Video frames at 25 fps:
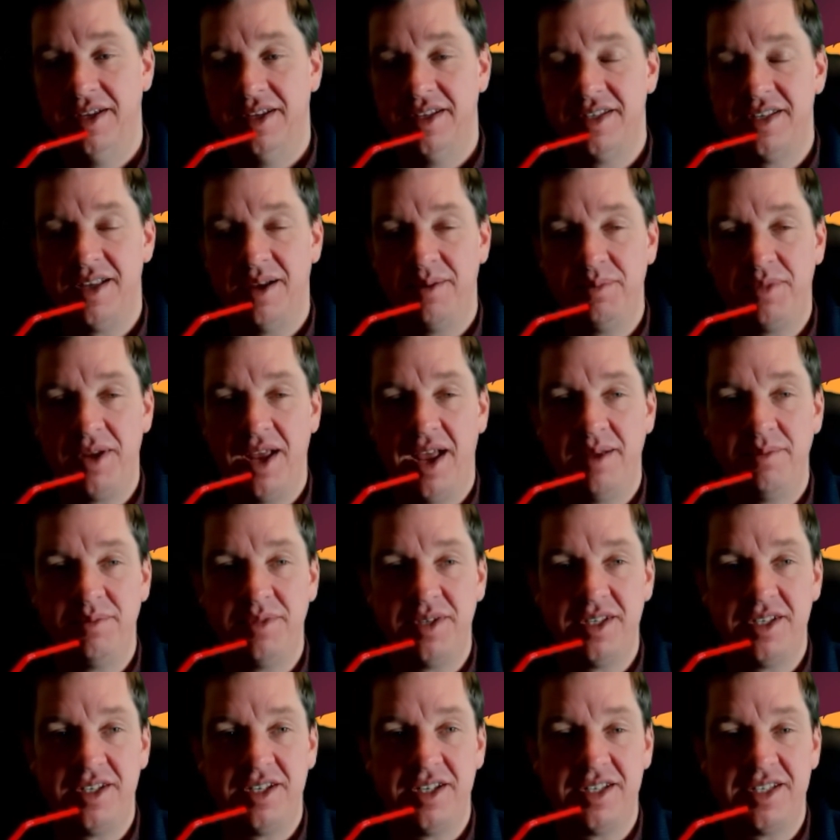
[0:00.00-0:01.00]
Sometimes
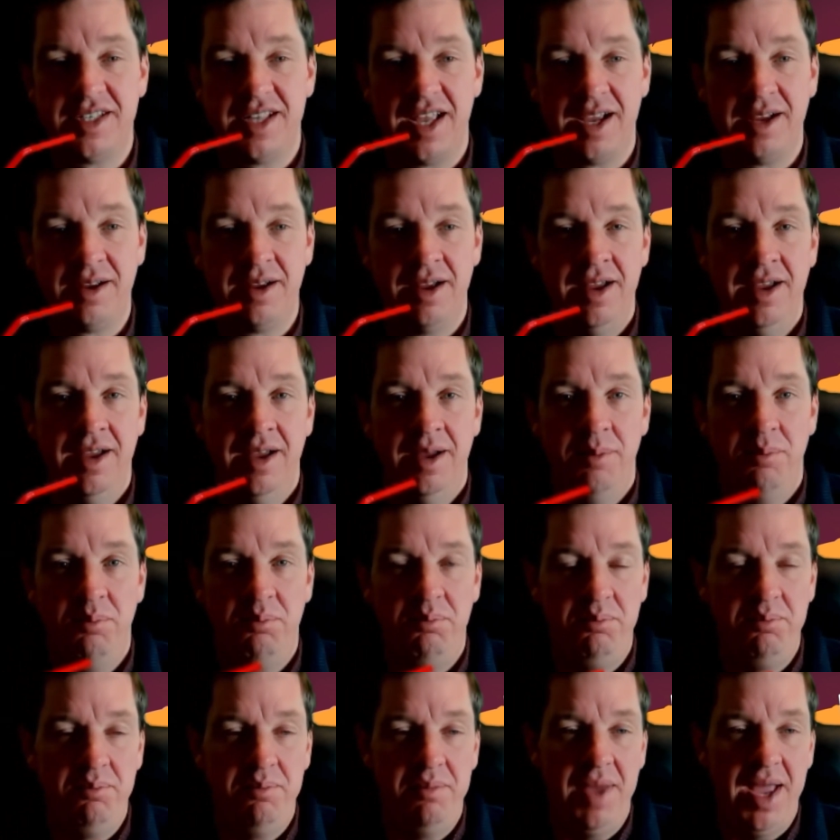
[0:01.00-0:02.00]
it's just like
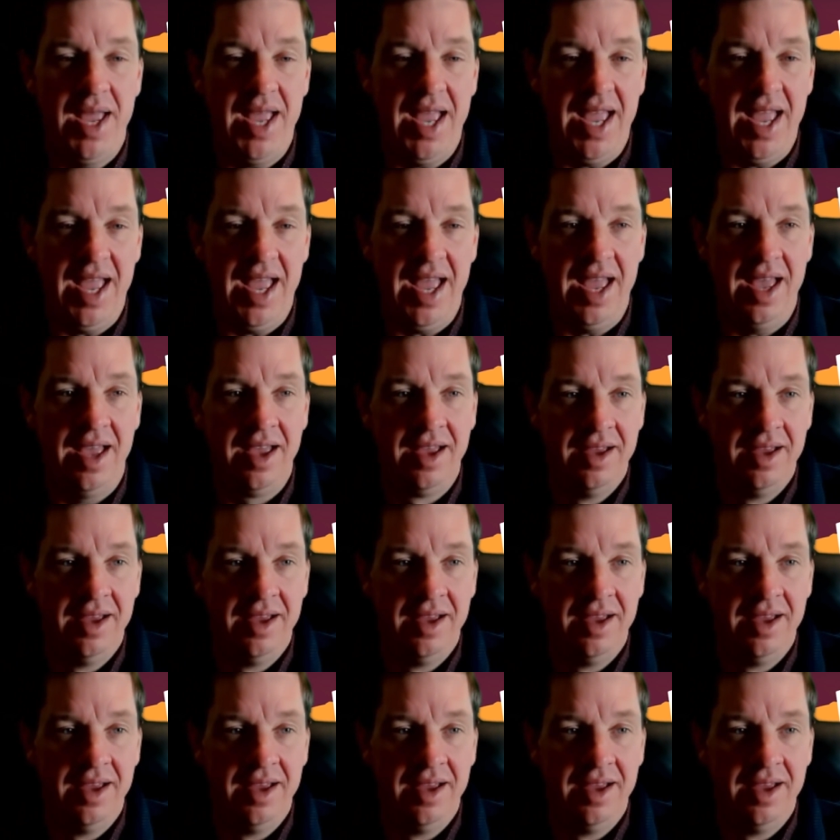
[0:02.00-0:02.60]
me.